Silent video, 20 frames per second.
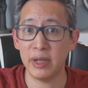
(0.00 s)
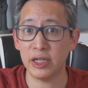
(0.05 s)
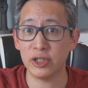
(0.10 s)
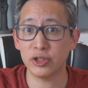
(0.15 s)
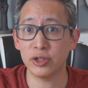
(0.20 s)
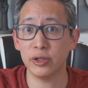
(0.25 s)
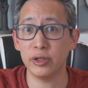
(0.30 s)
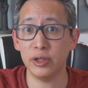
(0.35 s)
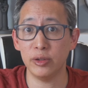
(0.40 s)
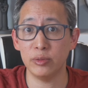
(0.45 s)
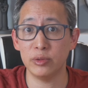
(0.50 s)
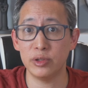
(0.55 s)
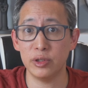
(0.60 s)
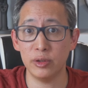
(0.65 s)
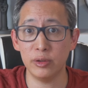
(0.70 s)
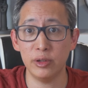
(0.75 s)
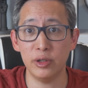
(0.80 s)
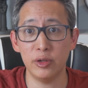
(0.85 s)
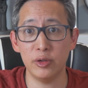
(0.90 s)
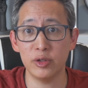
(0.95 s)
make sure you do
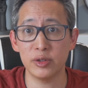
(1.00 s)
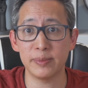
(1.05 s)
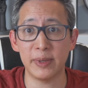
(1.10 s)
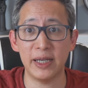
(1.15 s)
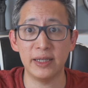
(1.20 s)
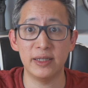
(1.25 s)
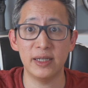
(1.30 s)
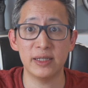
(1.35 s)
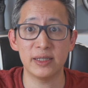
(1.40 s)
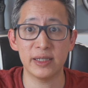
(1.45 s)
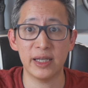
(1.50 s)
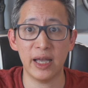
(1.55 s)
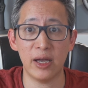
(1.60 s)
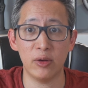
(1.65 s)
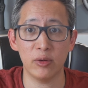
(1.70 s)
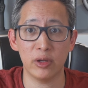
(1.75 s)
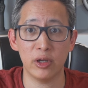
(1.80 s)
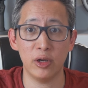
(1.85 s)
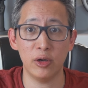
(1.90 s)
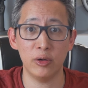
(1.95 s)
use my
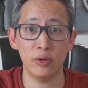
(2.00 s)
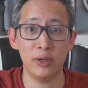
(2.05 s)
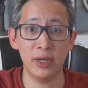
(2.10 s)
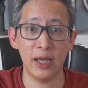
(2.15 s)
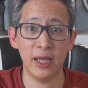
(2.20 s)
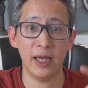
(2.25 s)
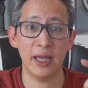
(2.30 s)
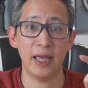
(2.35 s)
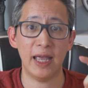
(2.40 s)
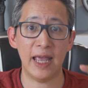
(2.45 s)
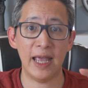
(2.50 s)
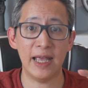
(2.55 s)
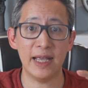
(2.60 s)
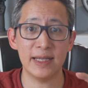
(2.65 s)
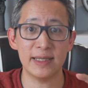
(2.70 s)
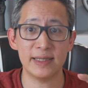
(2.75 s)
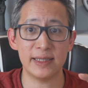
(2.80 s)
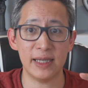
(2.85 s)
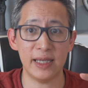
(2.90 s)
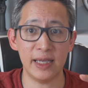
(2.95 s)
discount code
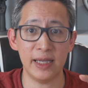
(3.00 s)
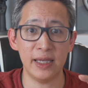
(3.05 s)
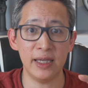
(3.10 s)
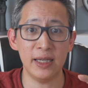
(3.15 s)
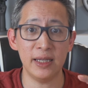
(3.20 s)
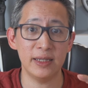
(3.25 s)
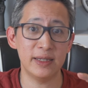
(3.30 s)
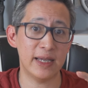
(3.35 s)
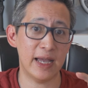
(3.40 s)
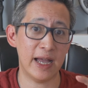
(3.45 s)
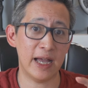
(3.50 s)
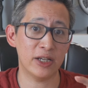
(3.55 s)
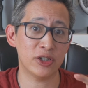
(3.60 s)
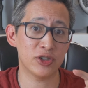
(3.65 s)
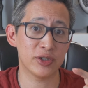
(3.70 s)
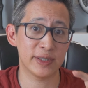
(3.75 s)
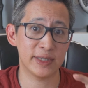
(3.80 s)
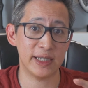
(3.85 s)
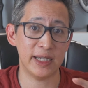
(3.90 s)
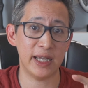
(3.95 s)
AZ-CLOH
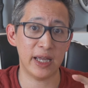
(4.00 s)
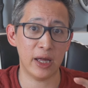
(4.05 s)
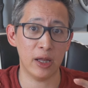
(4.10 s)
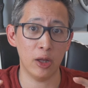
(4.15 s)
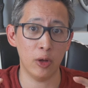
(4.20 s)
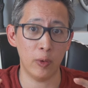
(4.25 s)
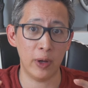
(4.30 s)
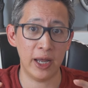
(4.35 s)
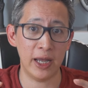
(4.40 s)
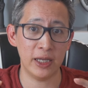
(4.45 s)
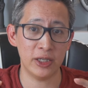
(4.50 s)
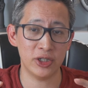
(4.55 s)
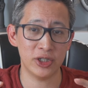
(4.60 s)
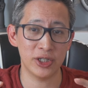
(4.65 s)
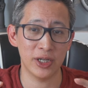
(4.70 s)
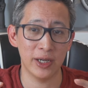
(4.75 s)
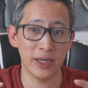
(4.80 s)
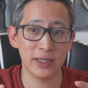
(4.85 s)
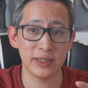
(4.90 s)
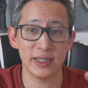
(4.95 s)

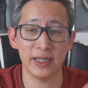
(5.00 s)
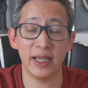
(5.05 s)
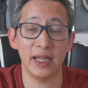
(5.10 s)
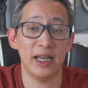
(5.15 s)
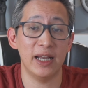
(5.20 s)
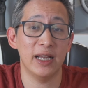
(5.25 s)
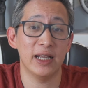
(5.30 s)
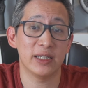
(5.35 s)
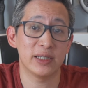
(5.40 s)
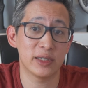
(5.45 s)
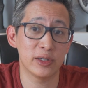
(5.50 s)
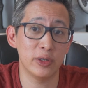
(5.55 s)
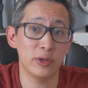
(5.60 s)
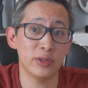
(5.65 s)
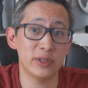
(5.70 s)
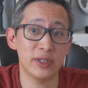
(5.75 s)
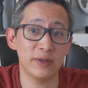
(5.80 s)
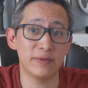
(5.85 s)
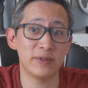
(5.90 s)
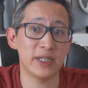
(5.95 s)
to get an
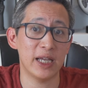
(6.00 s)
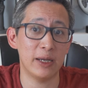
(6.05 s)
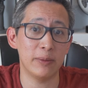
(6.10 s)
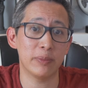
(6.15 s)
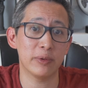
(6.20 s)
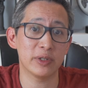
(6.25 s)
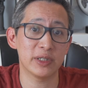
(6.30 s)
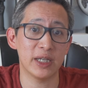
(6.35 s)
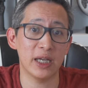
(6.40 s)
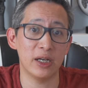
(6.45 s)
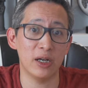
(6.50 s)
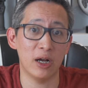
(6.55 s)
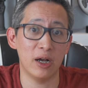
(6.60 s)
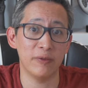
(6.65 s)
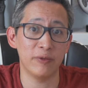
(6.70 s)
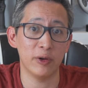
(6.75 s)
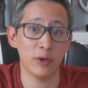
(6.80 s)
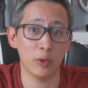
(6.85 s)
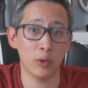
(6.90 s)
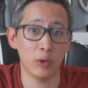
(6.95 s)
exclusive 10%
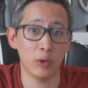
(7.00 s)
off your